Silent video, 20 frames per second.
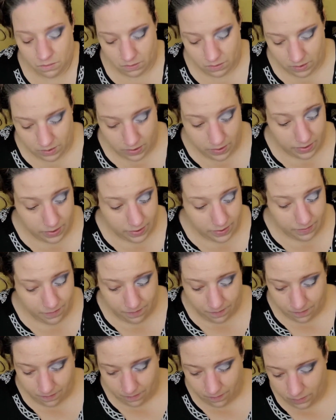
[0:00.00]
Okay,
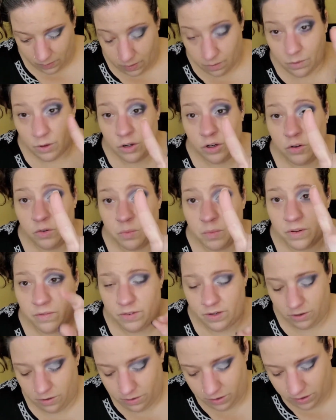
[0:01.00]
I'm going to use my
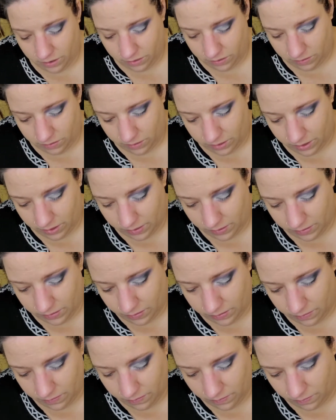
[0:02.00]
finger to do
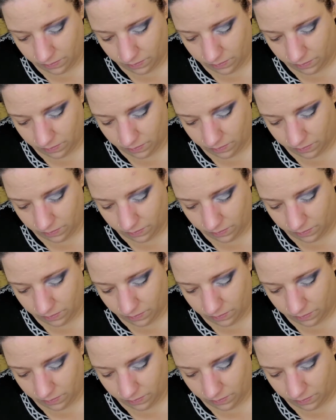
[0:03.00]
this.